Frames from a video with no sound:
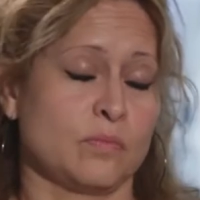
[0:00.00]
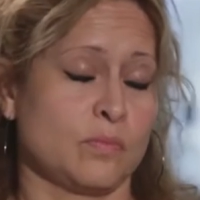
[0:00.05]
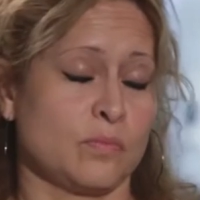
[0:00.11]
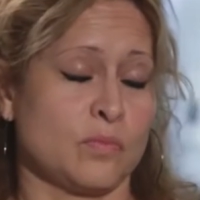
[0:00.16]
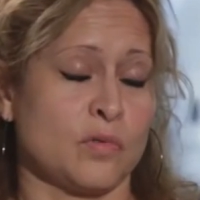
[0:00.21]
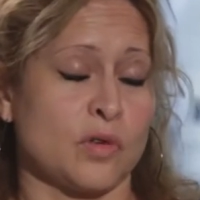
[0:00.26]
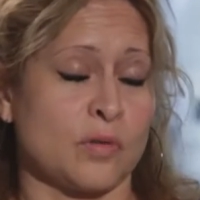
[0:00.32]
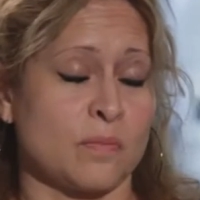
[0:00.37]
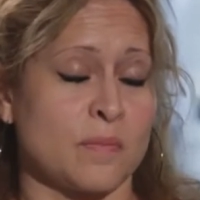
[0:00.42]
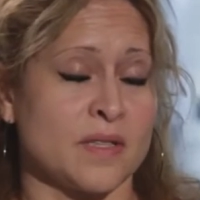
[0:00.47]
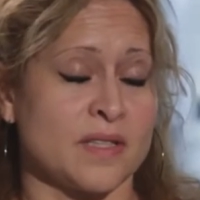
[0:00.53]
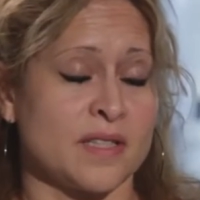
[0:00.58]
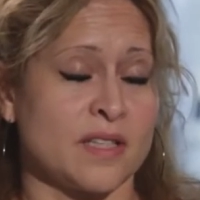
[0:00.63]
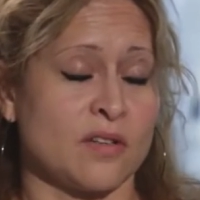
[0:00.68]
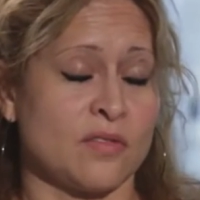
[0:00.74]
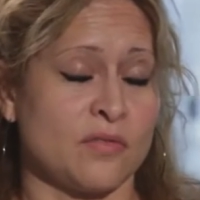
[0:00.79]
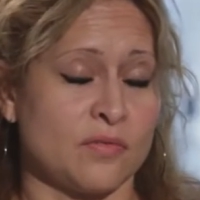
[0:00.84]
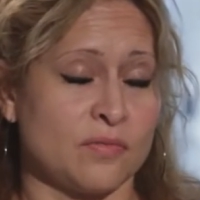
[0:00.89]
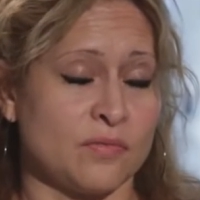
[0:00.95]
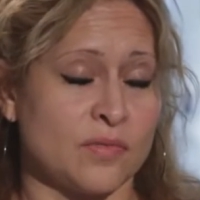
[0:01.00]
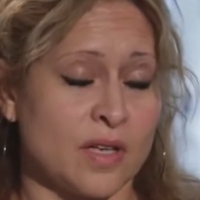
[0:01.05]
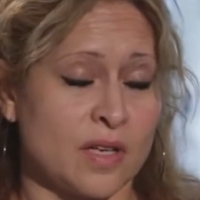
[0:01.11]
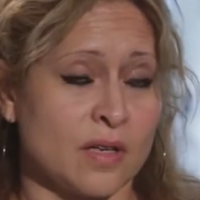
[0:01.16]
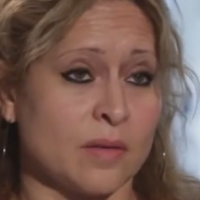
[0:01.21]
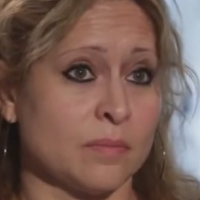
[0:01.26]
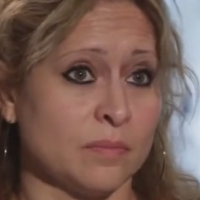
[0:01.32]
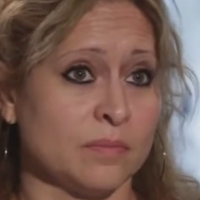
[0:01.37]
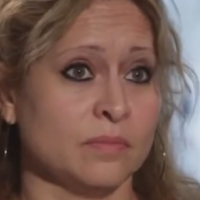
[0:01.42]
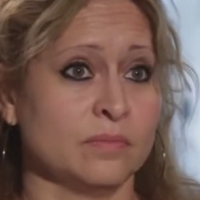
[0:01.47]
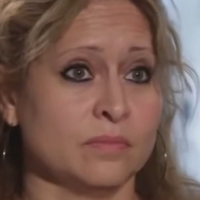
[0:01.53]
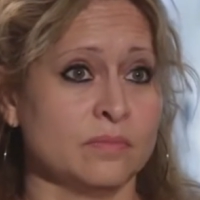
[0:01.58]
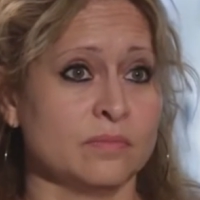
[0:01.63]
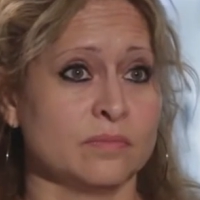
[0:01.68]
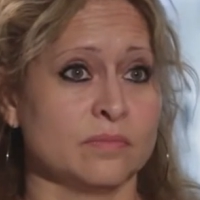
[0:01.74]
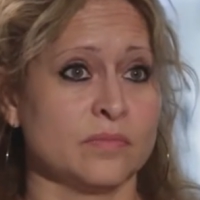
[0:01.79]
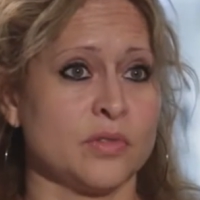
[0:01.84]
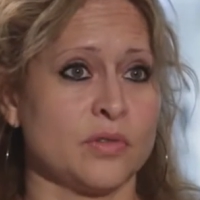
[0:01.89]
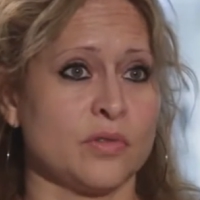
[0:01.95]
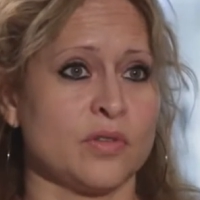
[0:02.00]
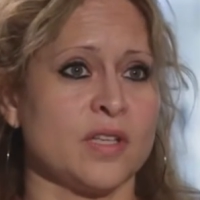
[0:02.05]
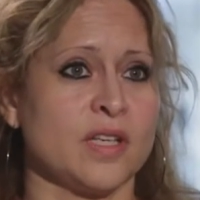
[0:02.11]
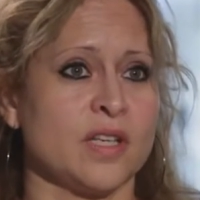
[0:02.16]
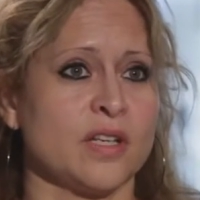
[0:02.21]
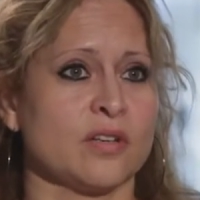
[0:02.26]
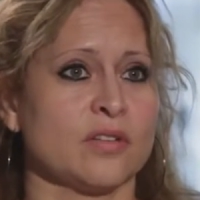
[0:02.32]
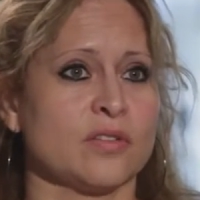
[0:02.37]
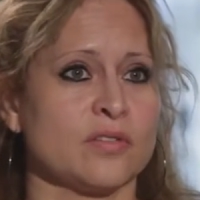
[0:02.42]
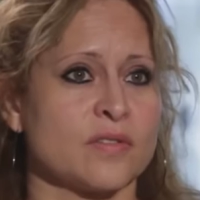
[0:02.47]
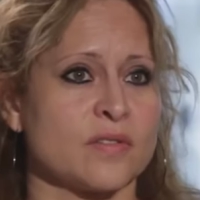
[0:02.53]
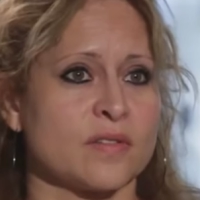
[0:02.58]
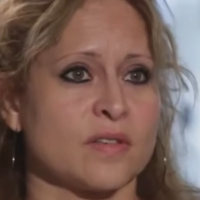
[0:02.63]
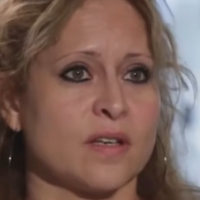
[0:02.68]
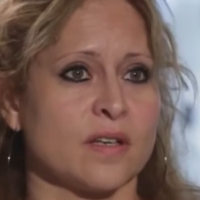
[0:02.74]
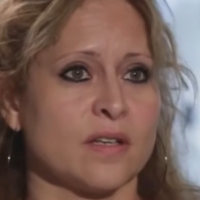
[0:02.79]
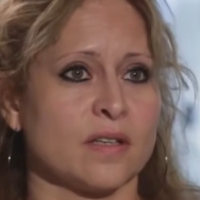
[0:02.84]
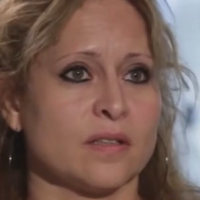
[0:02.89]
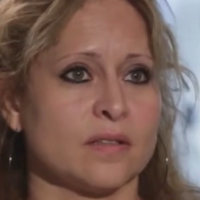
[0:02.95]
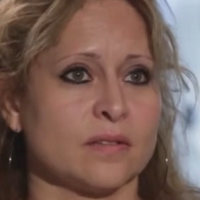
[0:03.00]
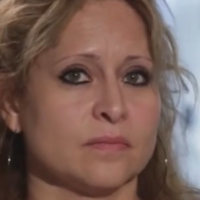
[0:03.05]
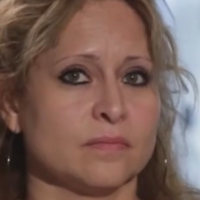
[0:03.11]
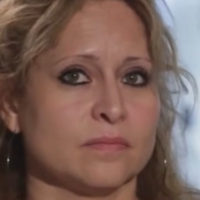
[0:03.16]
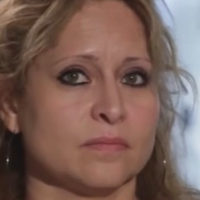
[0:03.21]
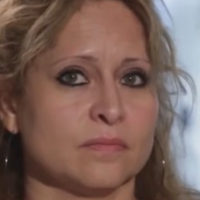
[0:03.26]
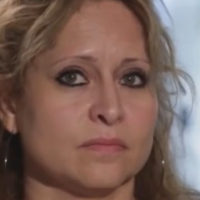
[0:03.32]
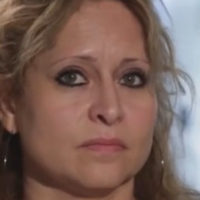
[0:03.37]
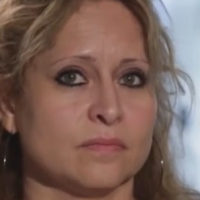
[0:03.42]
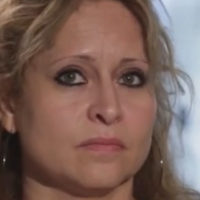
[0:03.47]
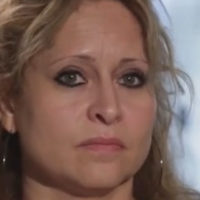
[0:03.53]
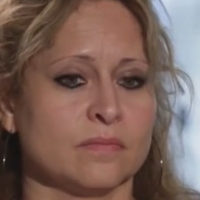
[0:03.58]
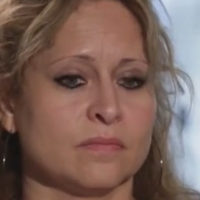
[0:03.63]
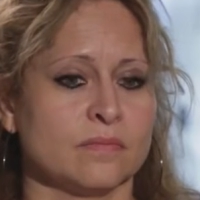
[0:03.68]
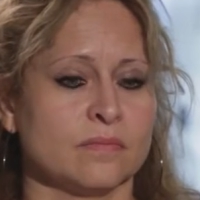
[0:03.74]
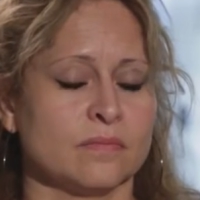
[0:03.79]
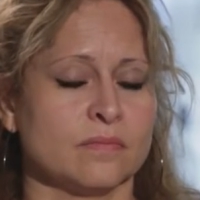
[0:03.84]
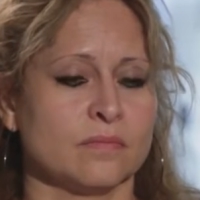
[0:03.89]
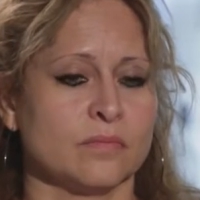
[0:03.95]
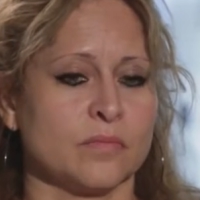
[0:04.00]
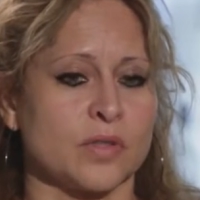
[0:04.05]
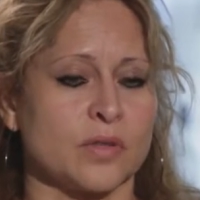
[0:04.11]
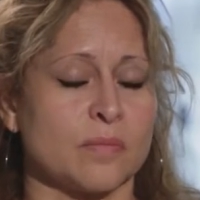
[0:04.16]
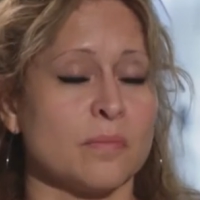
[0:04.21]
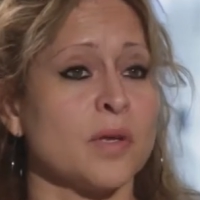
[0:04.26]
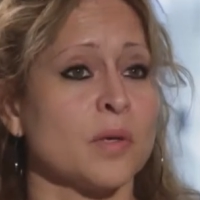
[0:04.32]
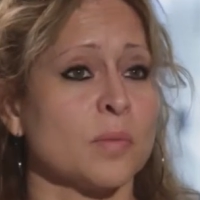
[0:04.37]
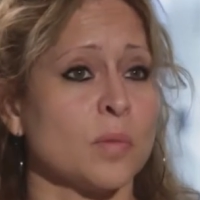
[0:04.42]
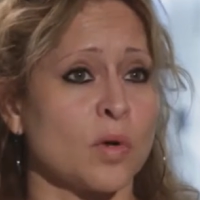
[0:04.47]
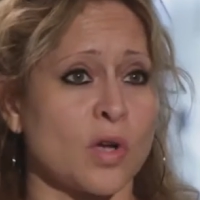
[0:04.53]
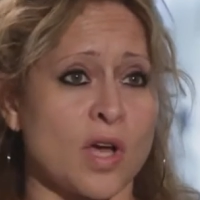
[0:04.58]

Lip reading: worked myself up through the years with minimal